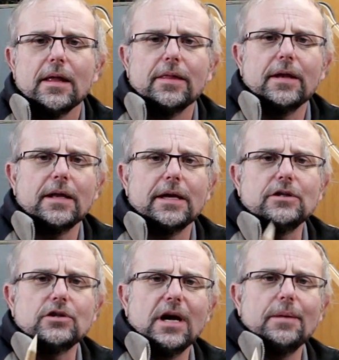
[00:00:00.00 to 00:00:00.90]
than a
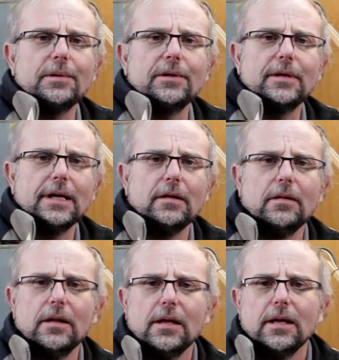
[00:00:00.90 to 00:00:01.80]
sharpened
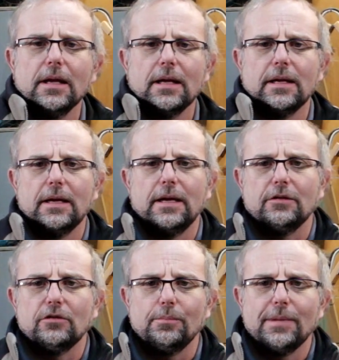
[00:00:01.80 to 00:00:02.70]
dowel and some